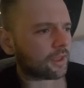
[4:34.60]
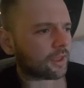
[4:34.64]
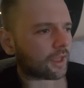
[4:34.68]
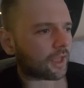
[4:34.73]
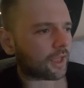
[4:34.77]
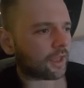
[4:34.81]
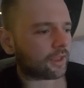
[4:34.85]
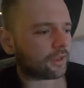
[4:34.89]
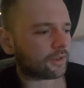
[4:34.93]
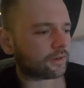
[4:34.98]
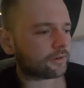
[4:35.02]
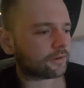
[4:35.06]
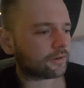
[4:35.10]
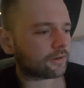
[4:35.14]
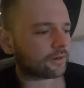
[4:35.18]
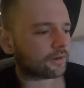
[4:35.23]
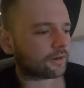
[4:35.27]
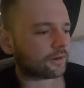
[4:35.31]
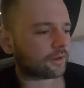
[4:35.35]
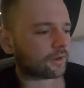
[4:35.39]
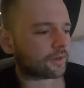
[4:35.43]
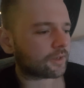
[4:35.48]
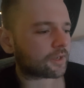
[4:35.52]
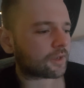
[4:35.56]
And
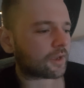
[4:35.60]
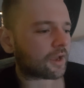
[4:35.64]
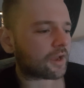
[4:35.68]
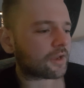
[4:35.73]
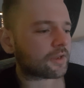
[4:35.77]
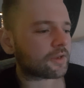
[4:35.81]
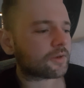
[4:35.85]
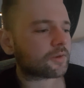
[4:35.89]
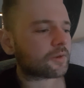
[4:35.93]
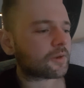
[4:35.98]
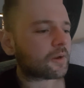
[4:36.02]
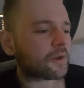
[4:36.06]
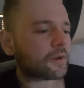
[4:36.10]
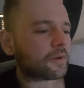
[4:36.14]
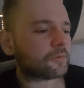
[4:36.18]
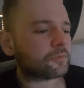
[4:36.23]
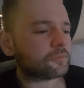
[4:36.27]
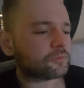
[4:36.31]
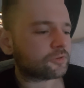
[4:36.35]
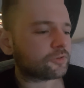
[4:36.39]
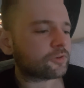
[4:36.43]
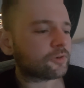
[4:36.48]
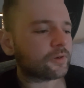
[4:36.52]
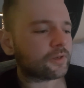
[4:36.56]

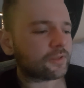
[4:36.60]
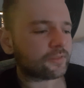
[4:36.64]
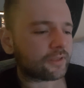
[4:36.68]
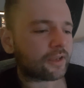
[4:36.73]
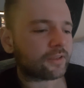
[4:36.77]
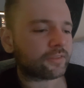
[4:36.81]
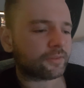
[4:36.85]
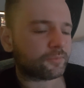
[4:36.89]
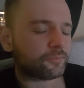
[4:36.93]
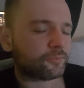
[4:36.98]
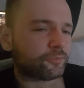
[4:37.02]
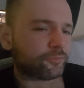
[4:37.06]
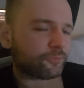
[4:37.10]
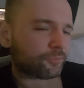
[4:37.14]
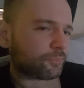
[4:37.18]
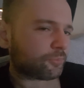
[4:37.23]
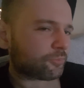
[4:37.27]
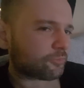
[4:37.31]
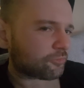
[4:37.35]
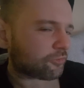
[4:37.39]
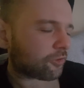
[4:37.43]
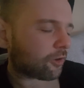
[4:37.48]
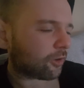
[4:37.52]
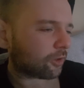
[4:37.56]
during like the
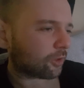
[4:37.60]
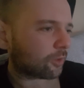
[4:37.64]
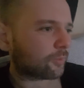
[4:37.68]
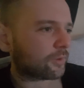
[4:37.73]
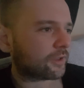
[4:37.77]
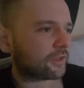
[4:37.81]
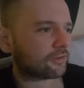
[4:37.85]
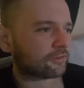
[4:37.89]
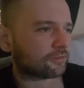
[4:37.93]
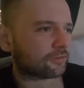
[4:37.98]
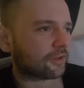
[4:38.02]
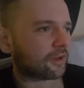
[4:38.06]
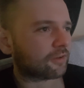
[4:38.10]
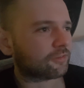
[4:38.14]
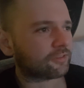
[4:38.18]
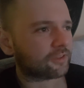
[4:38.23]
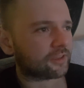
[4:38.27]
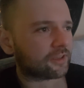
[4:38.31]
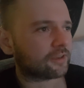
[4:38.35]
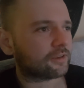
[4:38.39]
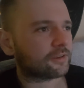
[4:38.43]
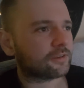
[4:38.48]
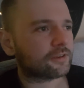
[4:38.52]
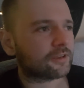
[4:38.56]
following, I
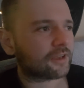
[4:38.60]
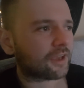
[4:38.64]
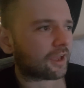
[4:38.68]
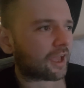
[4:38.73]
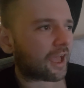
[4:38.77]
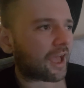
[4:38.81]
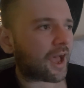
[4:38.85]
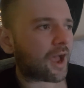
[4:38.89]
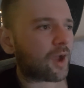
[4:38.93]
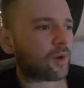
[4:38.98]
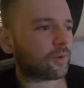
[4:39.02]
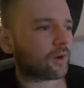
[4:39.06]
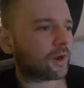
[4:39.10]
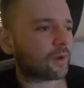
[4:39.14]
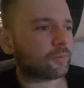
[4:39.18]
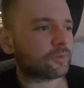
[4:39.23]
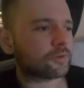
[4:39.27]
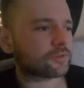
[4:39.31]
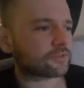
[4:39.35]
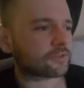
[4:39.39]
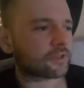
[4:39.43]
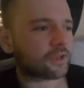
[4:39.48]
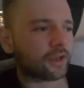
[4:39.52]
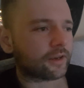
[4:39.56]
think, hour,
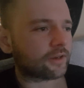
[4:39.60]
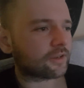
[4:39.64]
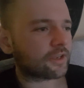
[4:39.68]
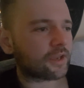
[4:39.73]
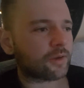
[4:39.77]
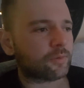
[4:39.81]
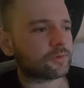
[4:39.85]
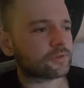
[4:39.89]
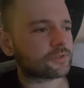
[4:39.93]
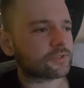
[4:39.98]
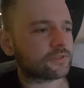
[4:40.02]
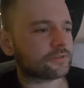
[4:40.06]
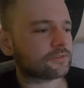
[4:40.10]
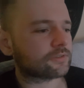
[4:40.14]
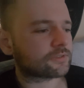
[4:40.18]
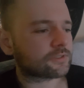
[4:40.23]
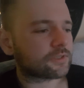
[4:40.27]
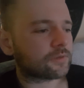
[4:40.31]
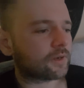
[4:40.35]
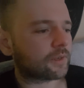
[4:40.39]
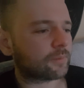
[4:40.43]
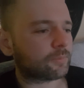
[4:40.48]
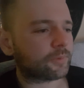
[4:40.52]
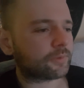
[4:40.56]

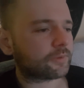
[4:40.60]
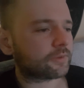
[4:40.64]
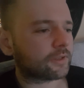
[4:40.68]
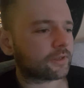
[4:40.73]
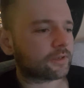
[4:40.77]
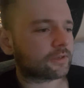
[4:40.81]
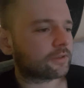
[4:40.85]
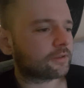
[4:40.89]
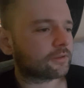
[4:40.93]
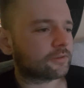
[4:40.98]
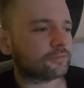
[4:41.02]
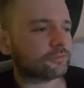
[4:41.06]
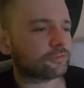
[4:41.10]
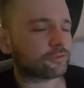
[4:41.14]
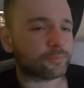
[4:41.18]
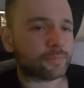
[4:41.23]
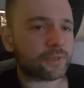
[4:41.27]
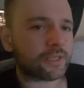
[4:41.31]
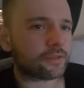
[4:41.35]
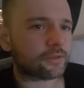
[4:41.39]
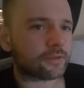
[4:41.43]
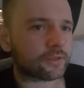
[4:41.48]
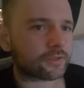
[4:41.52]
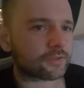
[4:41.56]

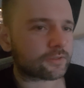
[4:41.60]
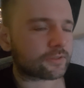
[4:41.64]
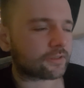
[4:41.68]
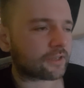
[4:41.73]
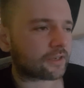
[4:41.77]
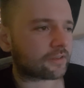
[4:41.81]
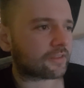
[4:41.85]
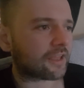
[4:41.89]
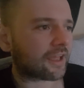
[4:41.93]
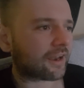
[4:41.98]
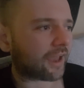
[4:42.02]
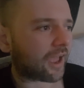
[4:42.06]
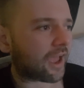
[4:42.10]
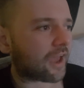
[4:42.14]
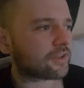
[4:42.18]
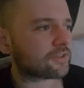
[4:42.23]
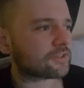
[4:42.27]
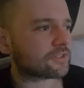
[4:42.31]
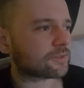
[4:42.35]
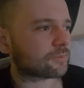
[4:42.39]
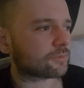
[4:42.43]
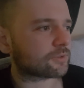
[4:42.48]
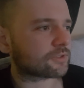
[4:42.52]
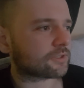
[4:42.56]
that
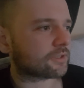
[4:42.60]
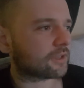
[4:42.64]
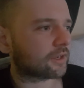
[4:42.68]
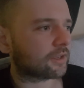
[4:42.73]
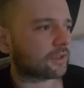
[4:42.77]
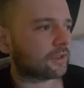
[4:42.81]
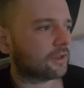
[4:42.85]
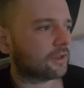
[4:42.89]
answer was